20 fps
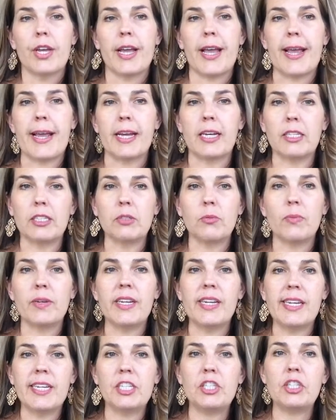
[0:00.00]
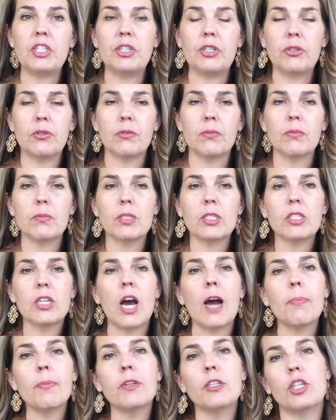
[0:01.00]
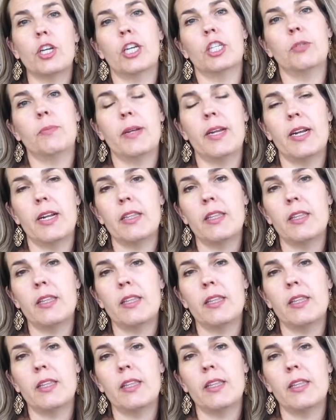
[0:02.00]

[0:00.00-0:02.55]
And we need to stop the judgment